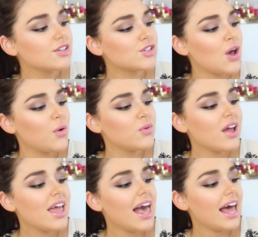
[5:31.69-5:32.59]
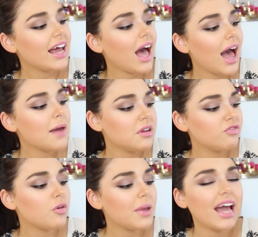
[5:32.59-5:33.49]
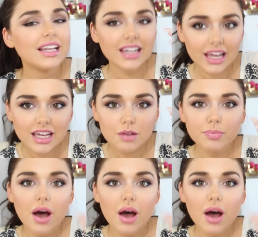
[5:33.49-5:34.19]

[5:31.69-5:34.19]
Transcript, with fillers: So, and I mean, for me, I like it,